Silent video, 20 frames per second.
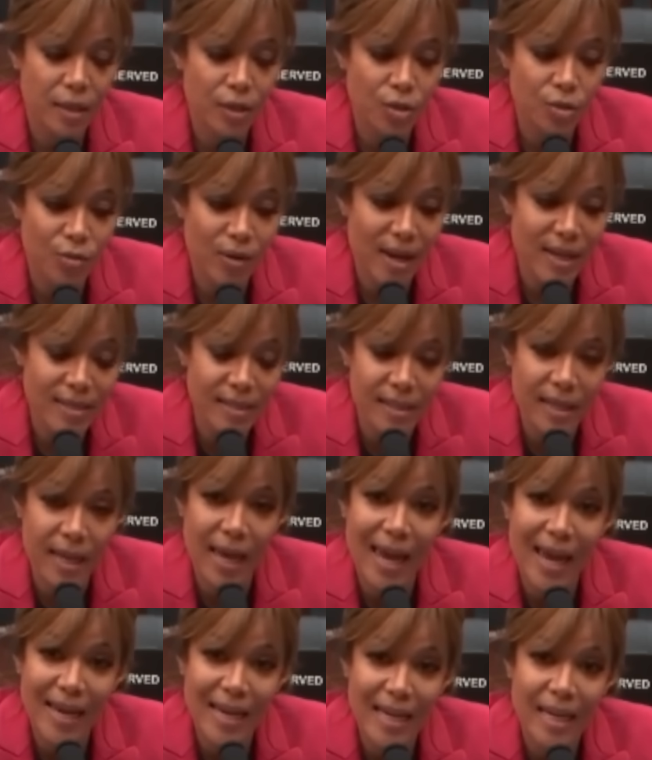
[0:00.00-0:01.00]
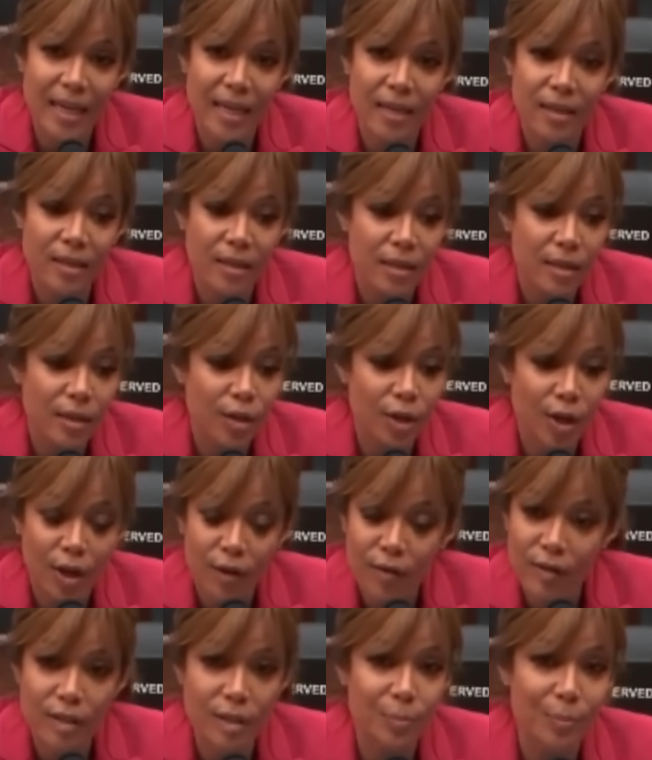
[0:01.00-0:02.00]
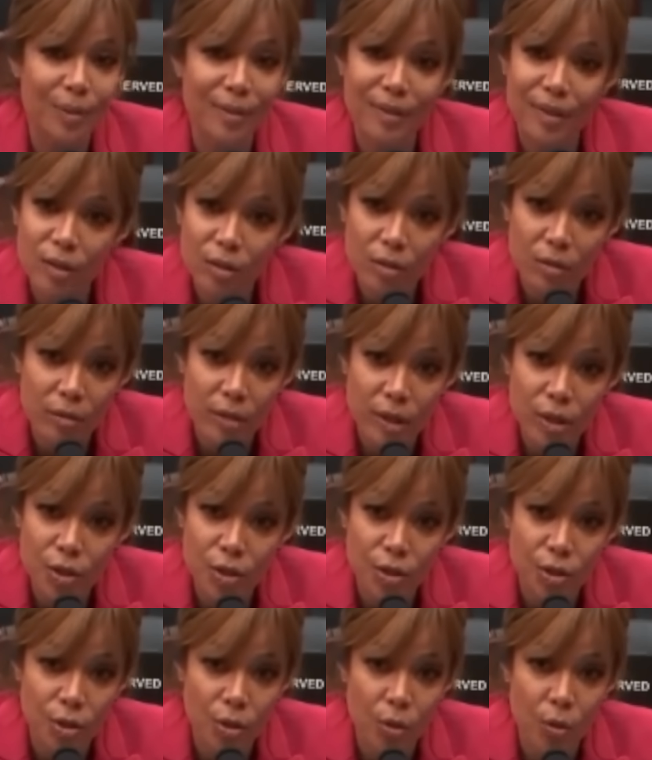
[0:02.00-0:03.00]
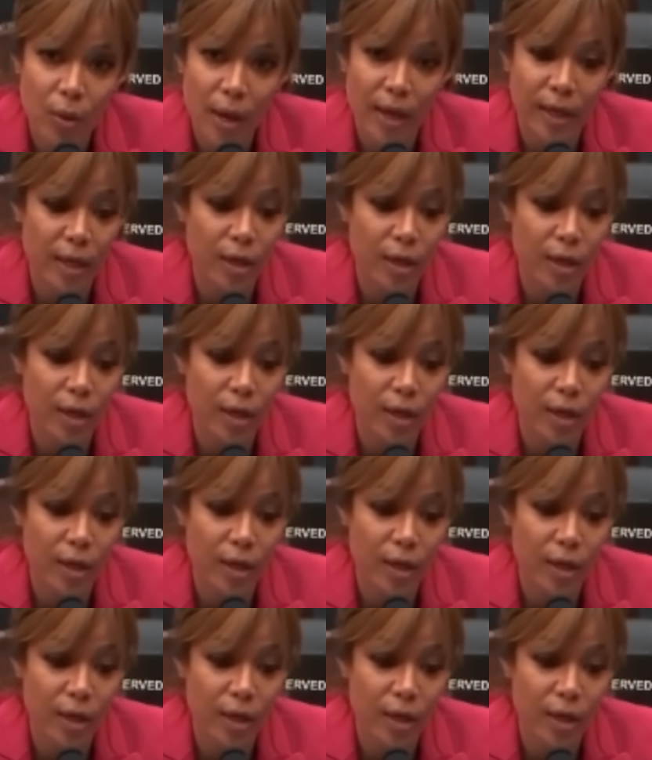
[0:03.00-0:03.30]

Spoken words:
address any current political issue,